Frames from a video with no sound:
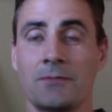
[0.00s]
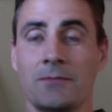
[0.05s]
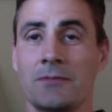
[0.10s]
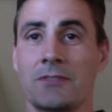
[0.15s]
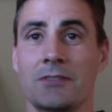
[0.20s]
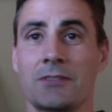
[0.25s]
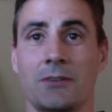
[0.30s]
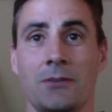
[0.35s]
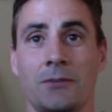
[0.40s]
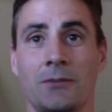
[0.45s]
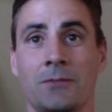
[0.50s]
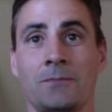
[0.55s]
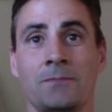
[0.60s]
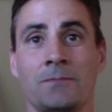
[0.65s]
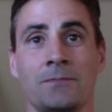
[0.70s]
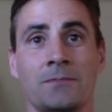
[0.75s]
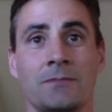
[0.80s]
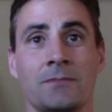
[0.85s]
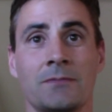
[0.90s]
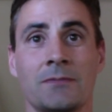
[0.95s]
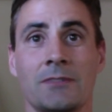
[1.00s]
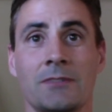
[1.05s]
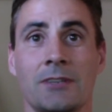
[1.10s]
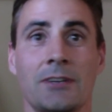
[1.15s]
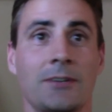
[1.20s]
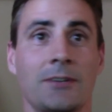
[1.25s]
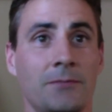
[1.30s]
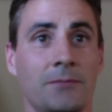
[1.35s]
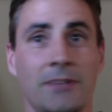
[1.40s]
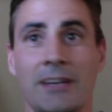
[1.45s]
So
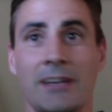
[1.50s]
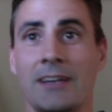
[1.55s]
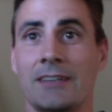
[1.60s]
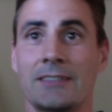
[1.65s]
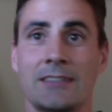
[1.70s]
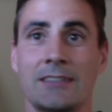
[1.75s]
yeah,